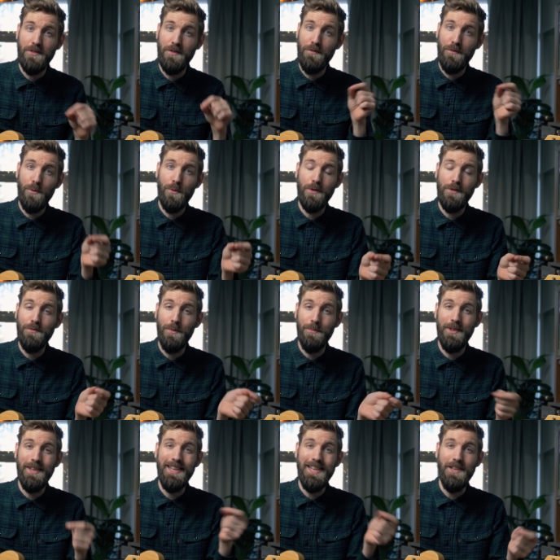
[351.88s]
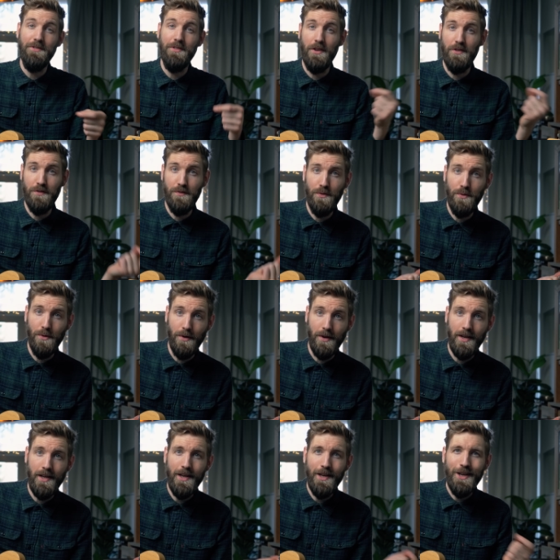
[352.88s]
is the 4 from the E
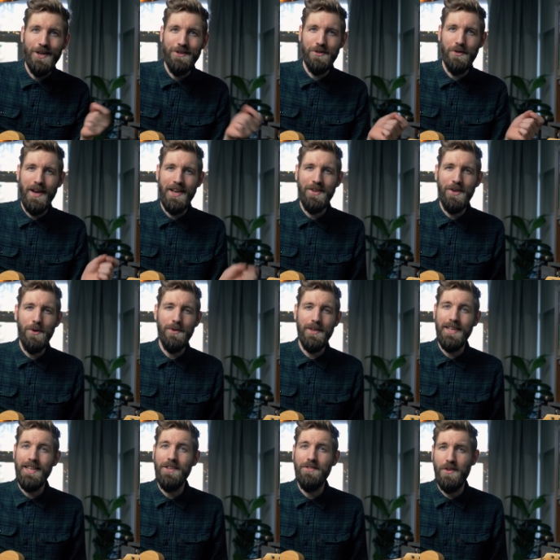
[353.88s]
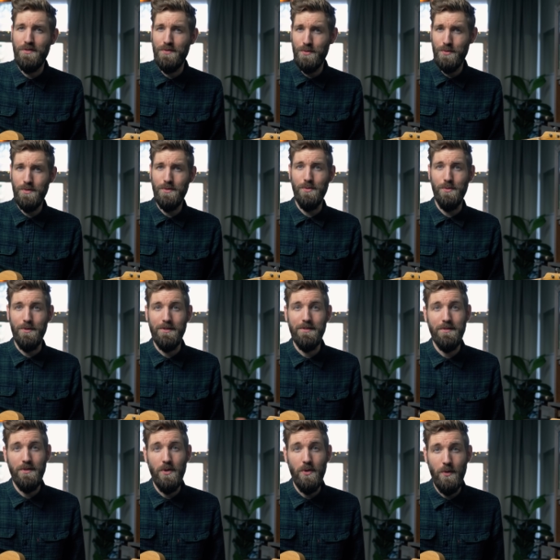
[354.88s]
sus4, so I know the E sus4
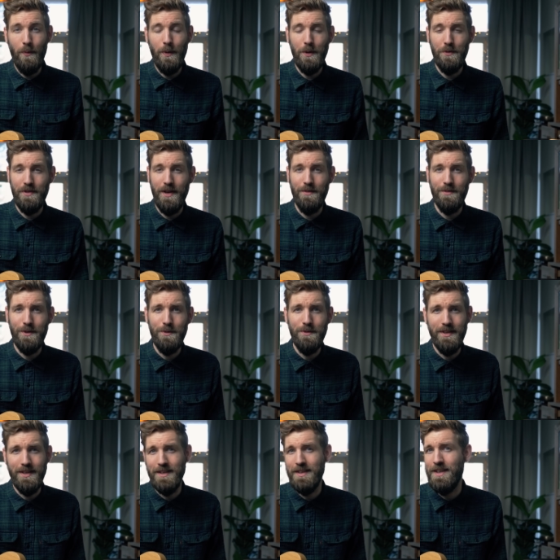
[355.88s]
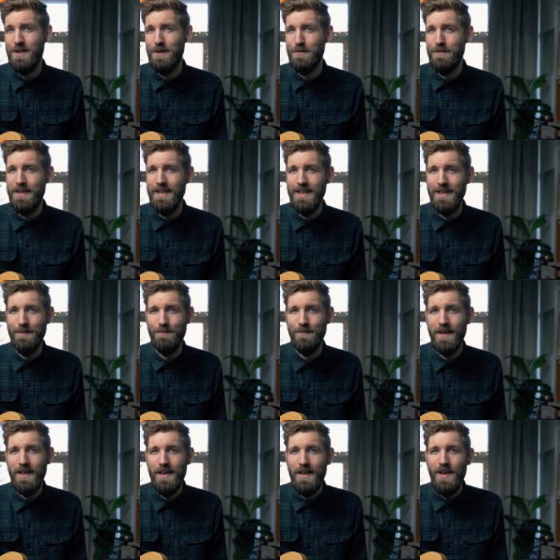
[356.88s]
chord will sound good in the key of E.
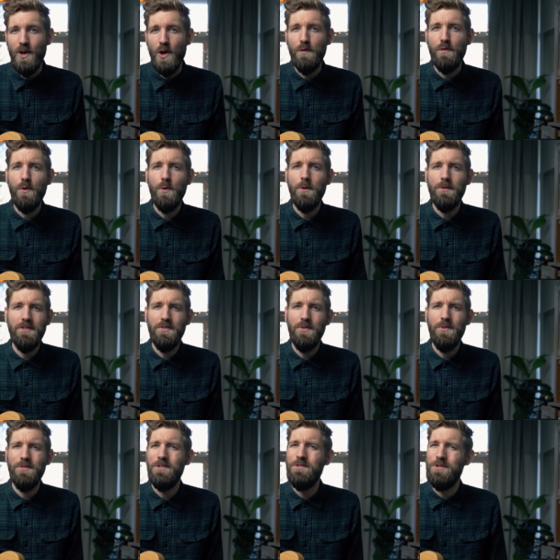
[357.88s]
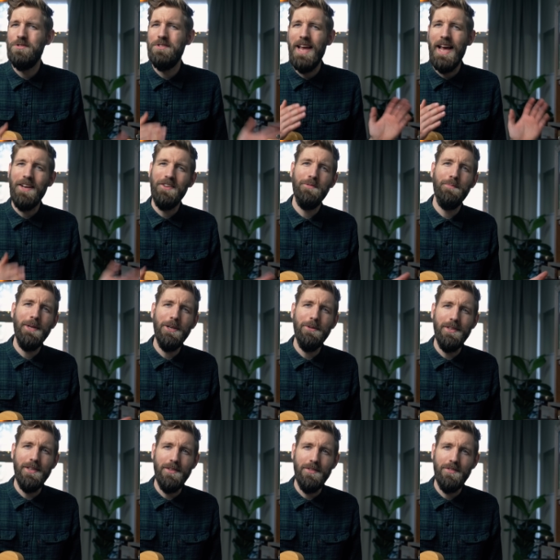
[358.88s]
Of course, it's also just
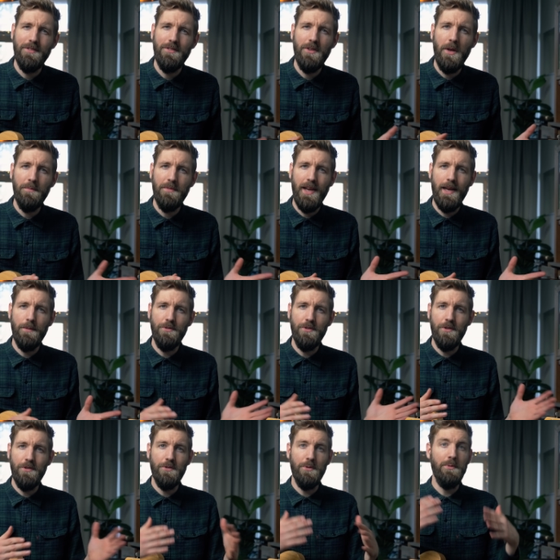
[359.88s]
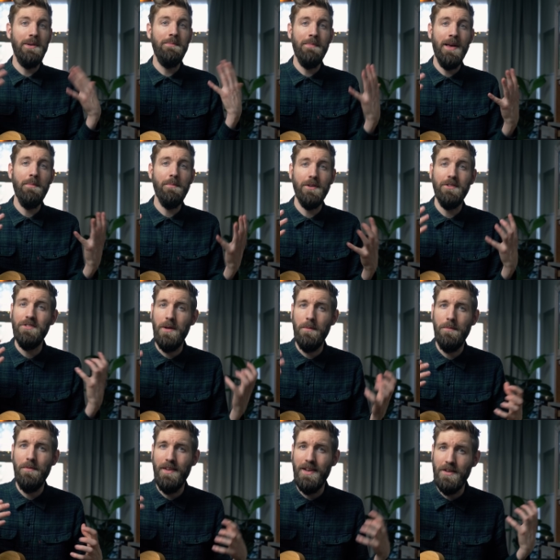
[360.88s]
experience. Sometimes you just remember
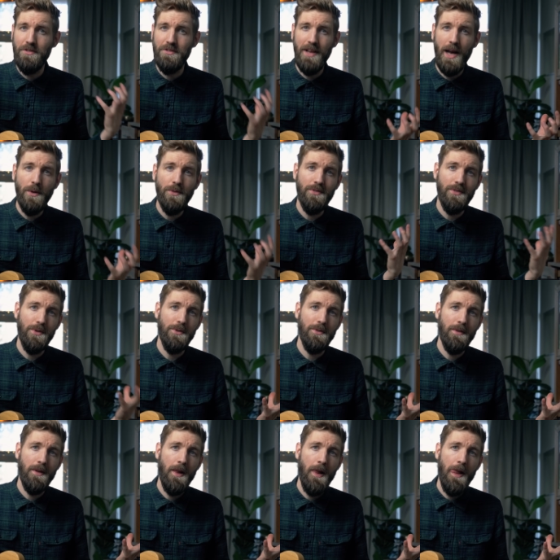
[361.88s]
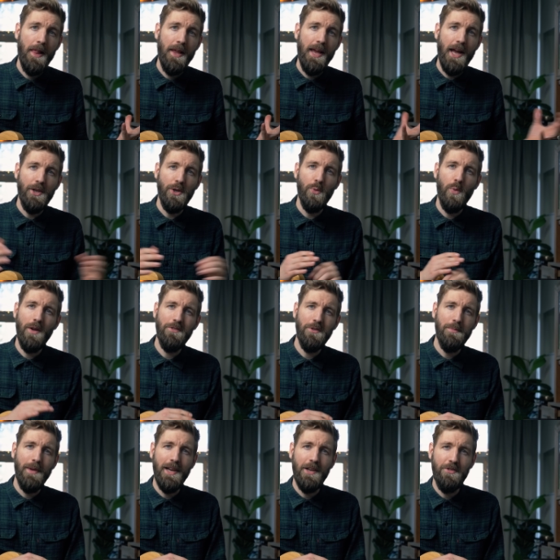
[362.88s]
something sounds good and you want
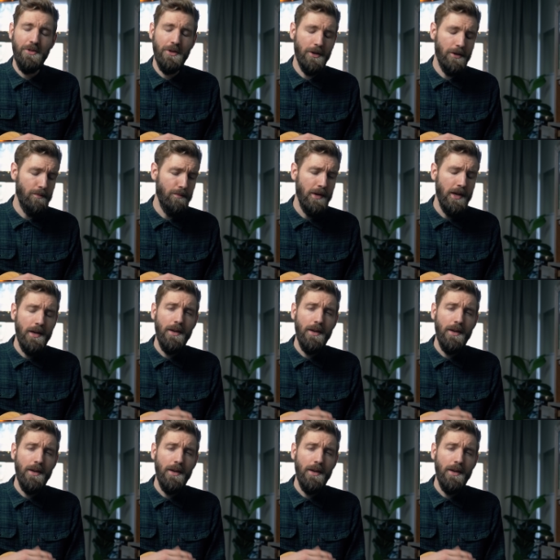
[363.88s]
to make sure